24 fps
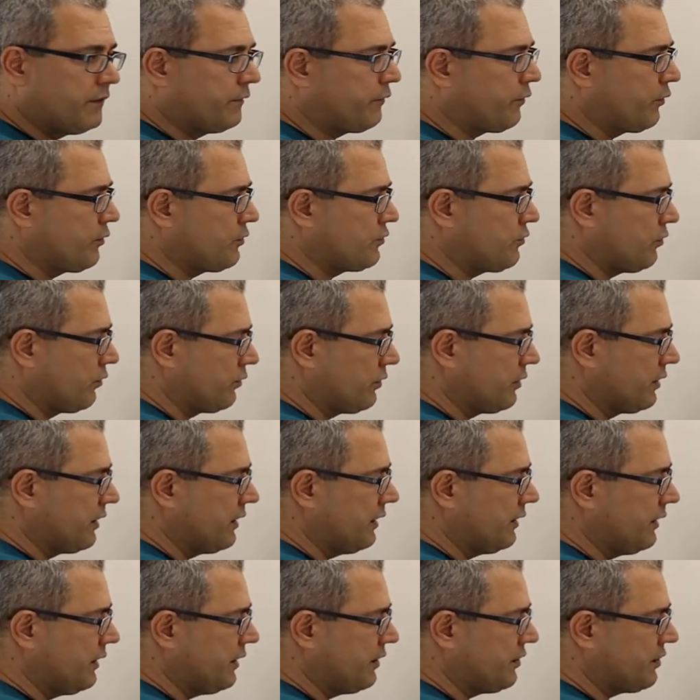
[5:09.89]
the first order
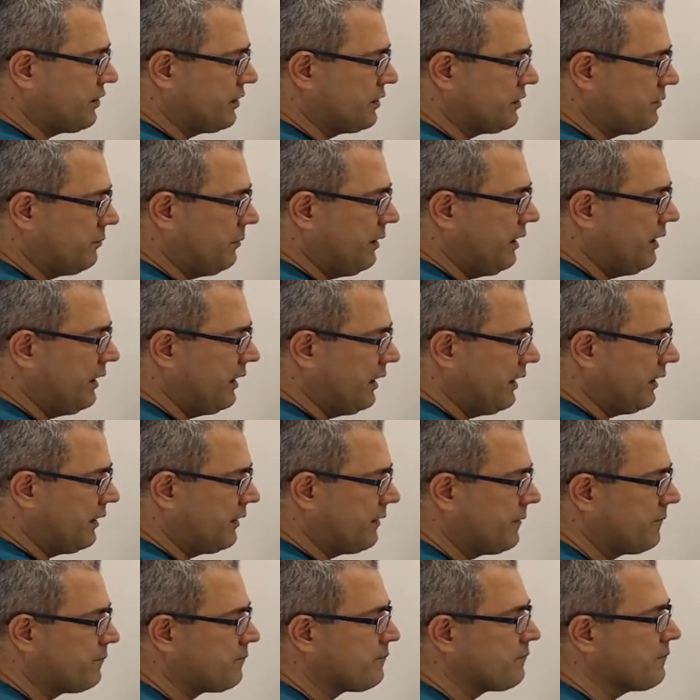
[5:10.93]
conditions,
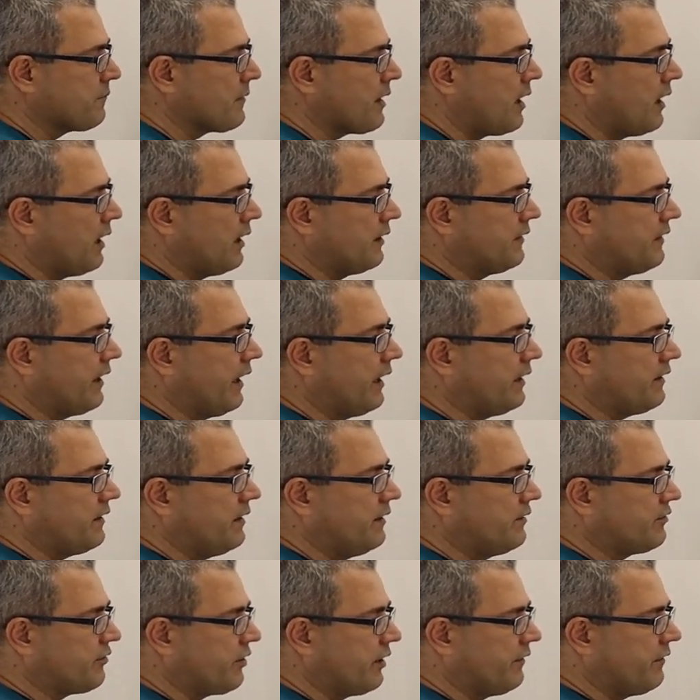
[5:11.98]
meaning take
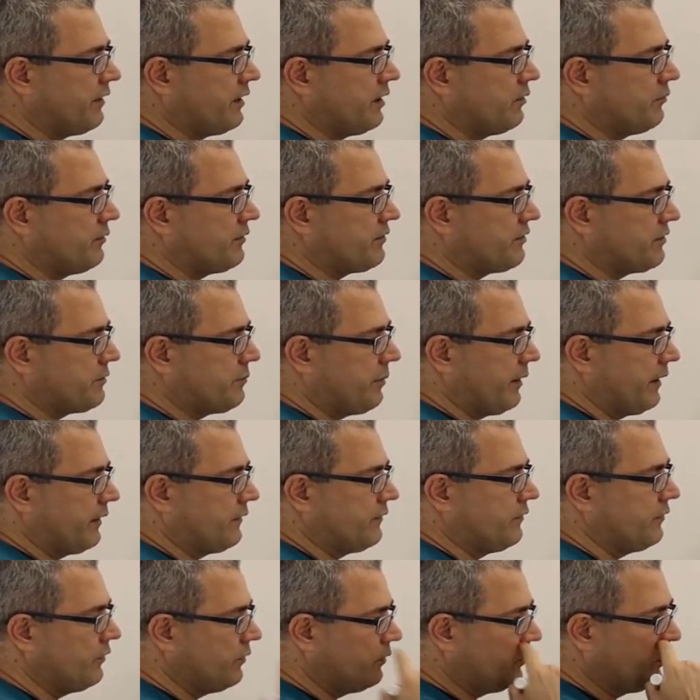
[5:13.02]
the derivative with
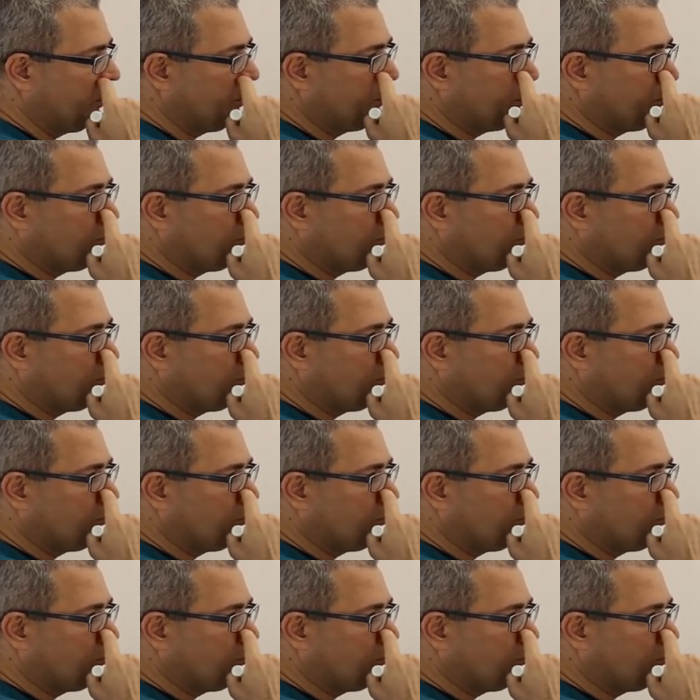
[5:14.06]
respect to